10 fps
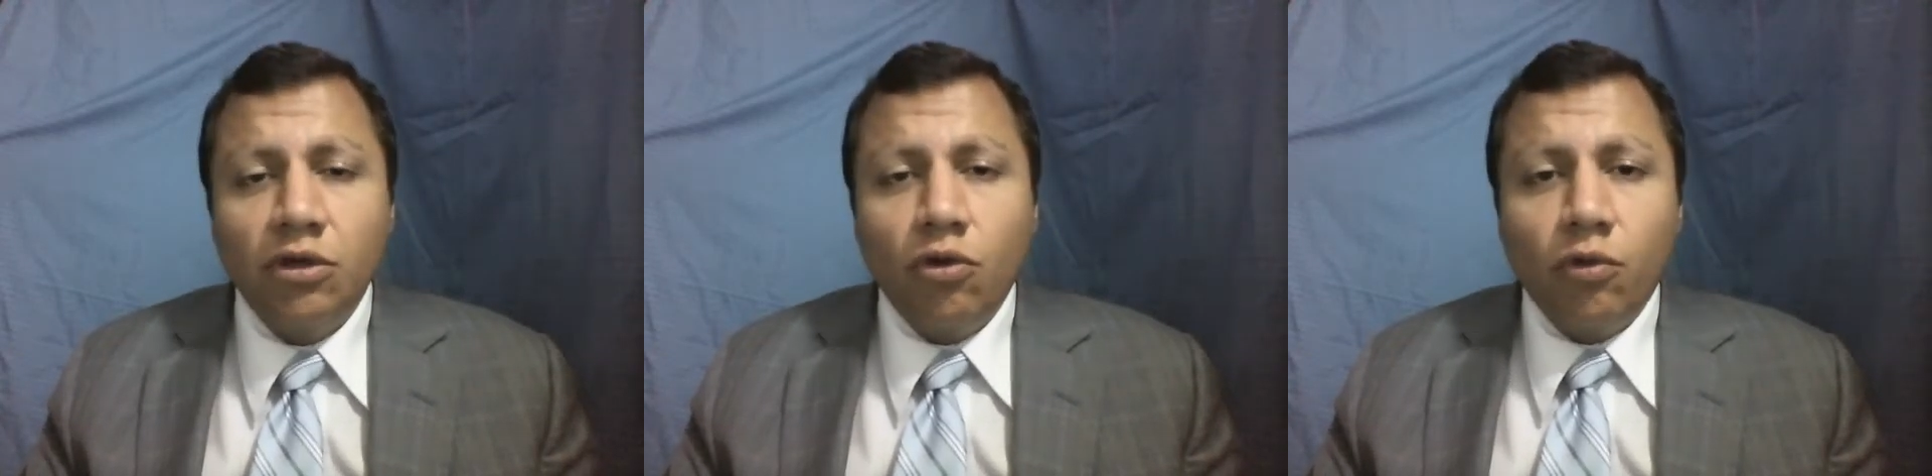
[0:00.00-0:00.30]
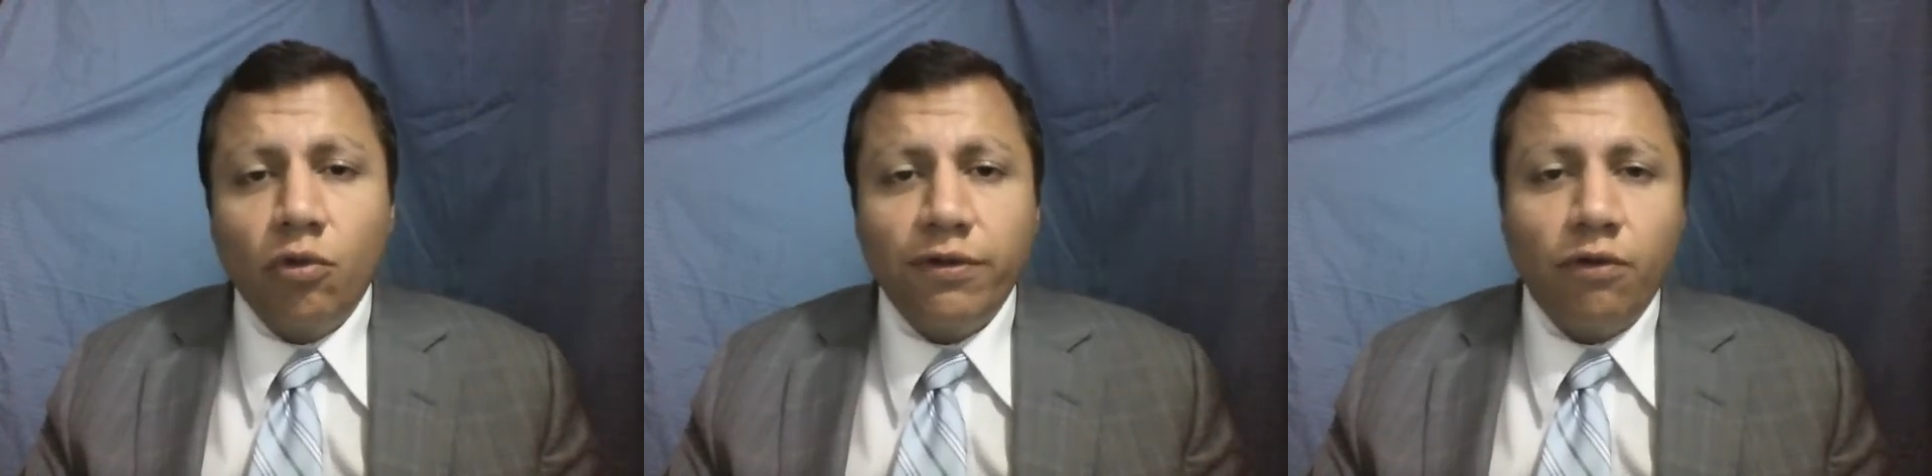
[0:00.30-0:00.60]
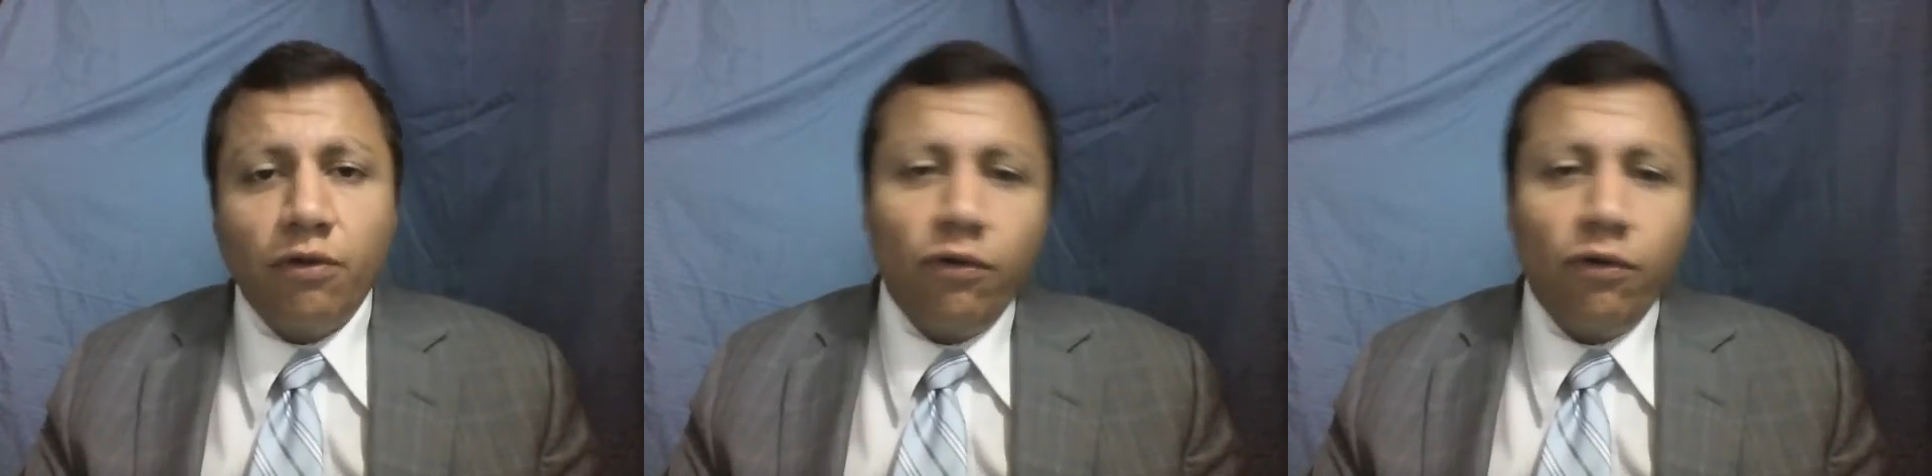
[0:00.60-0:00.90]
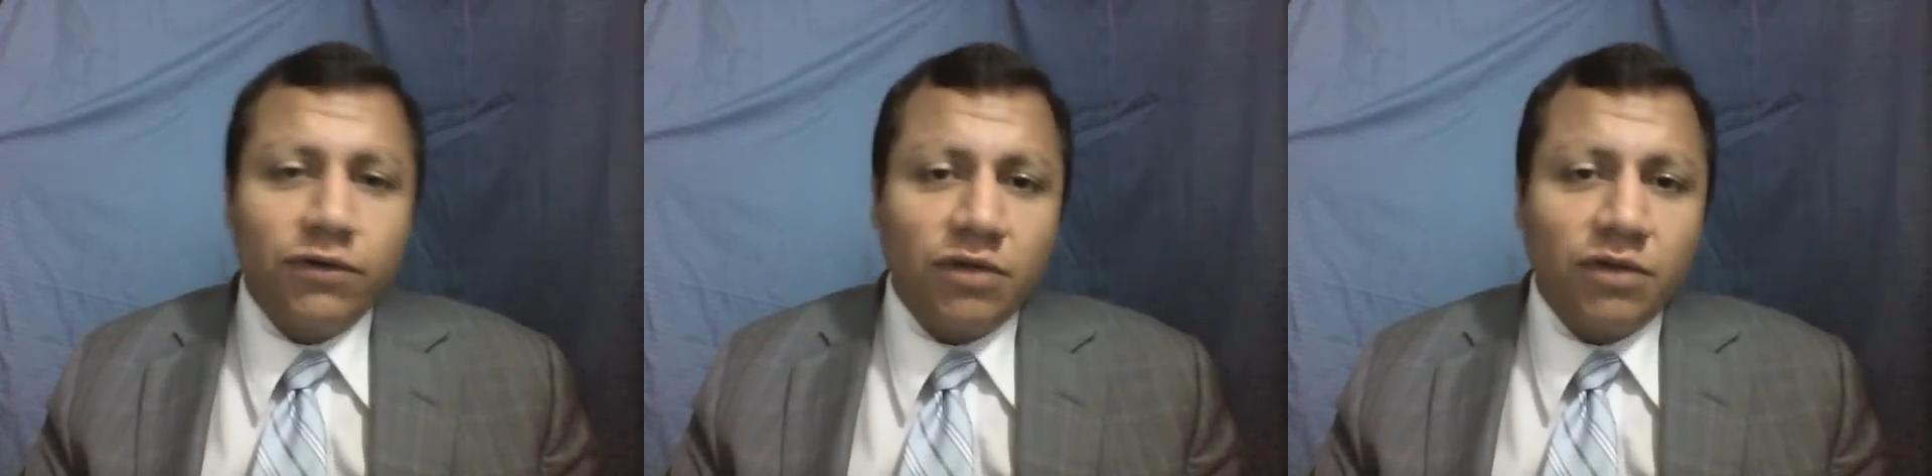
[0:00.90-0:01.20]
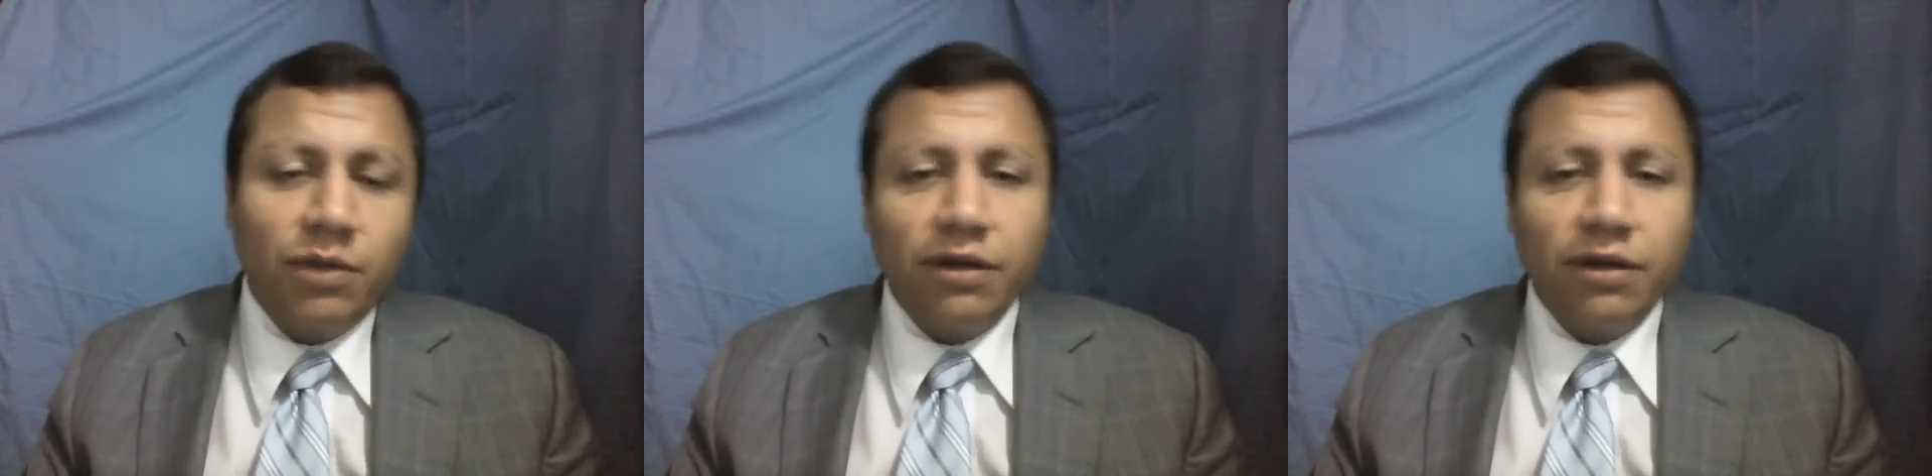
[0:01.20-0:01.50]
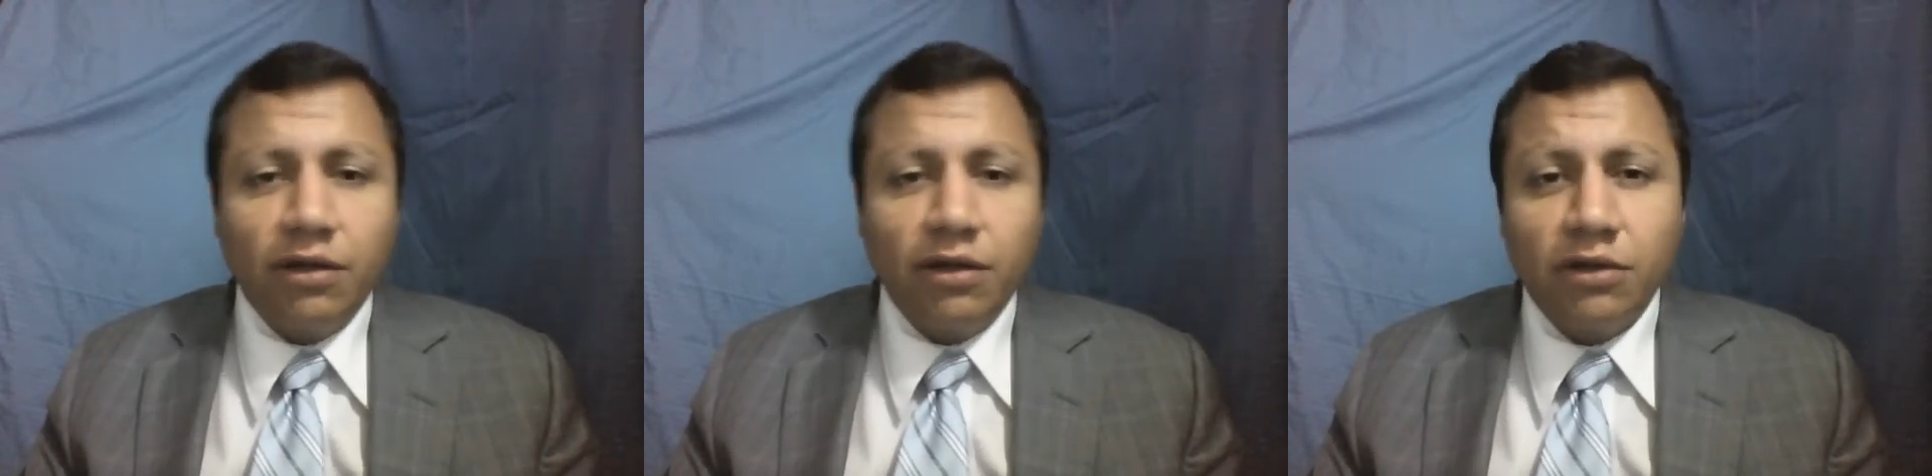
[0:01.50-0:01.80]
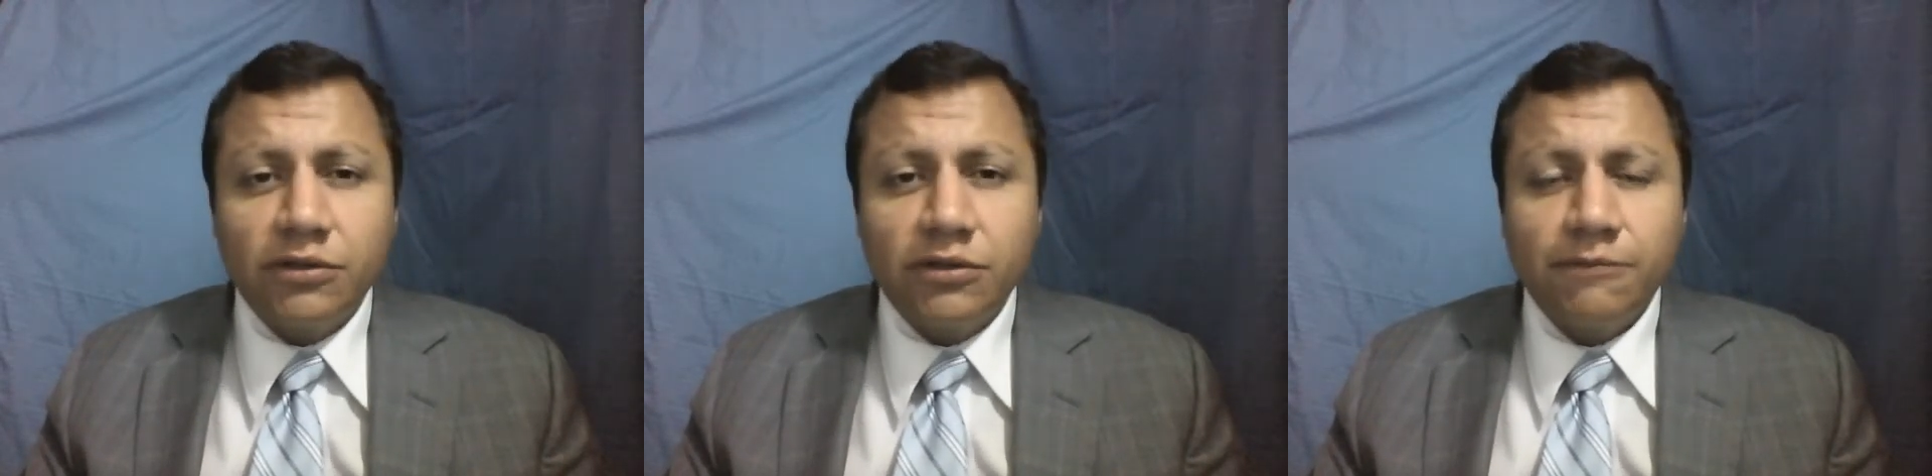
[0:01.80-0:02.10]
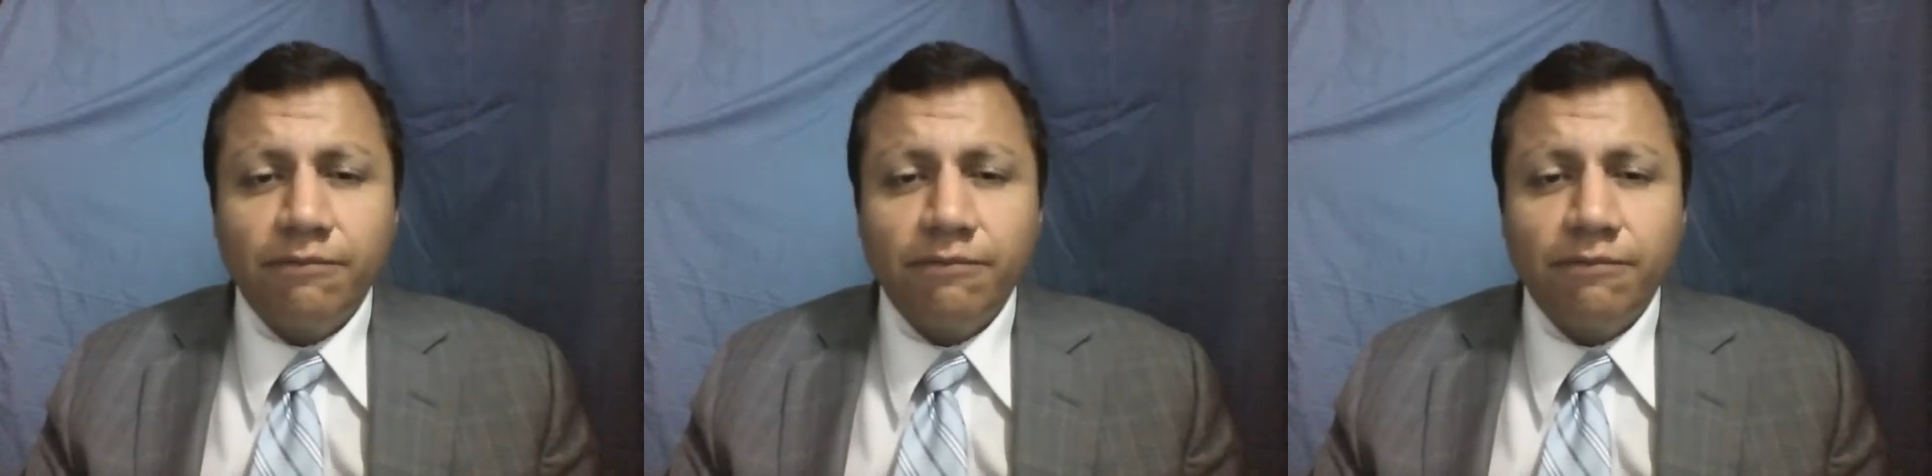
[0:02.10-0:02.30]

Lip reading: or whether others are better than us.